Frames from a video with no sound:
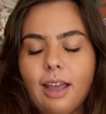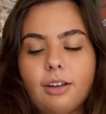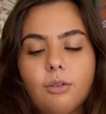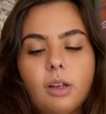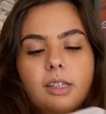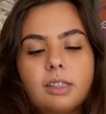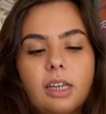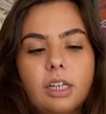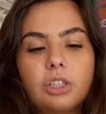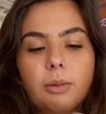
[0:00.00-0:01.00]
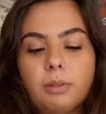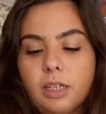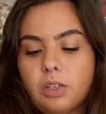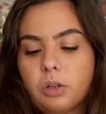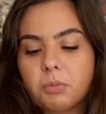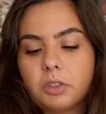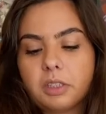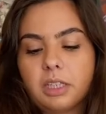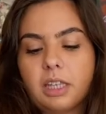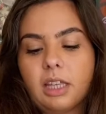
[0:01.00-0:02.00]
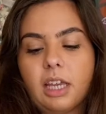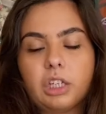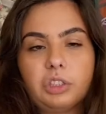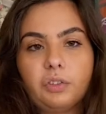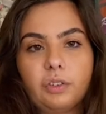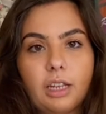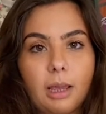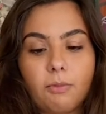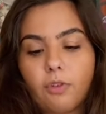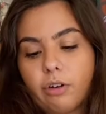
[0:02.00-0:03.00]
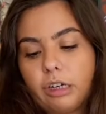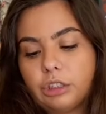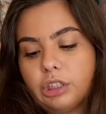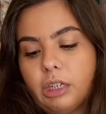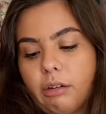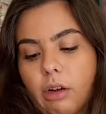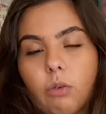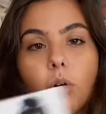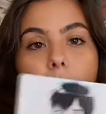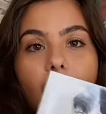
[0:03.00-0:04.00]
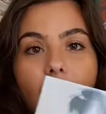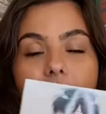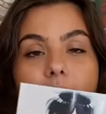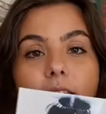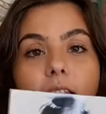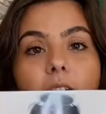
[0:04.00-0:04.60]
don't know how to say it in Japanese, so I'm just gonna say the English name for a generic romance.